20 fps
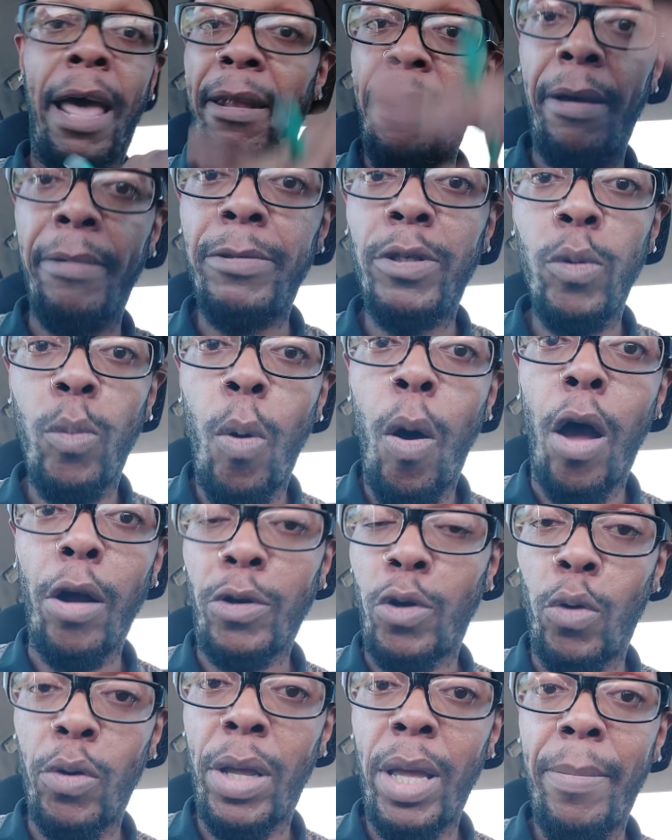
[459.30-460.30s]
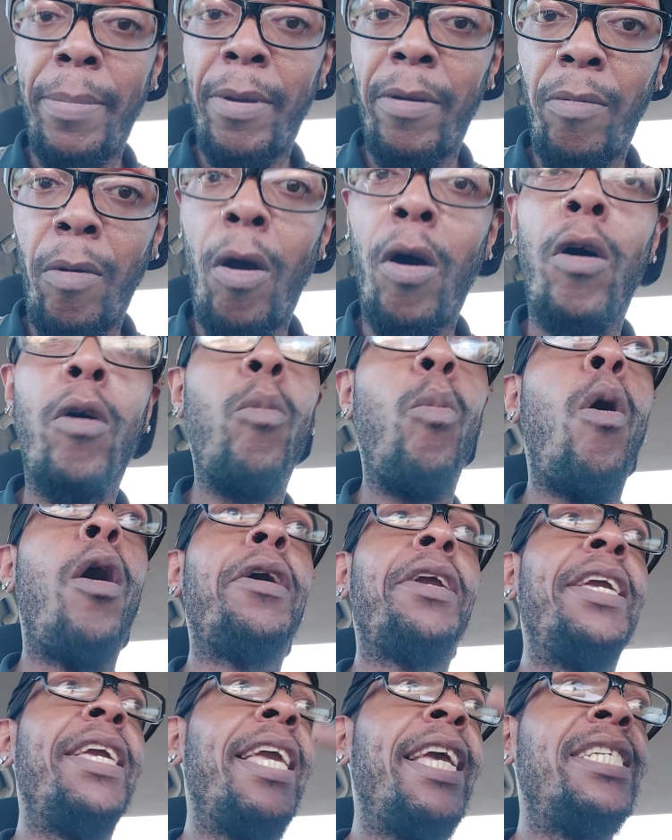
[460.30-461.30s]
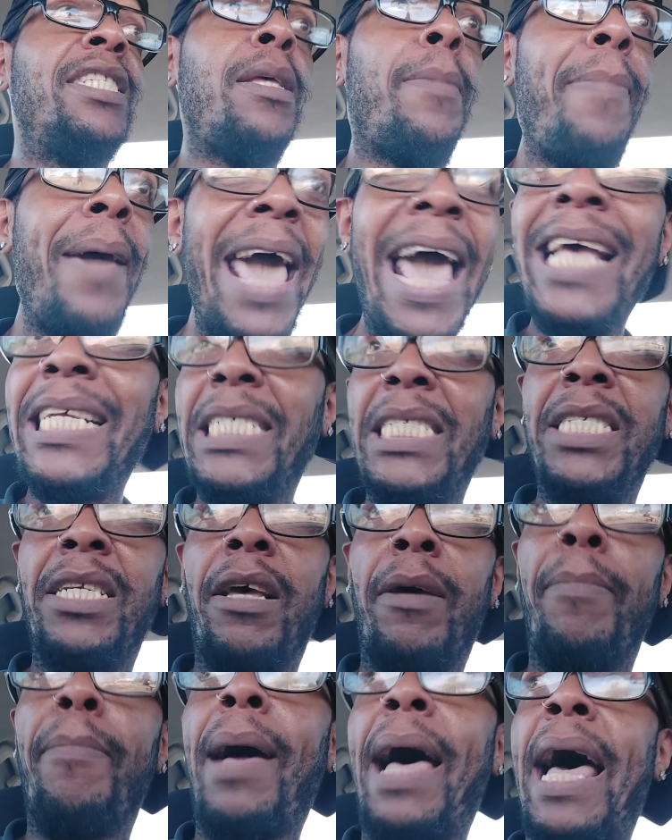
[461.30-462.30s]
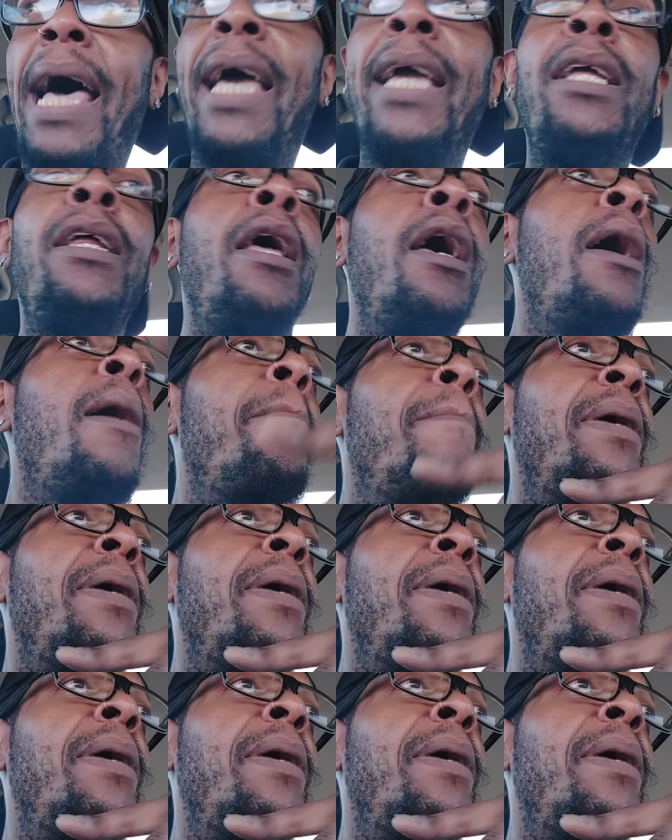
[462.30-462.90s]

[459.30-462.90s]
I love to walk. Don't get me wrong. Walking is a passion of mine.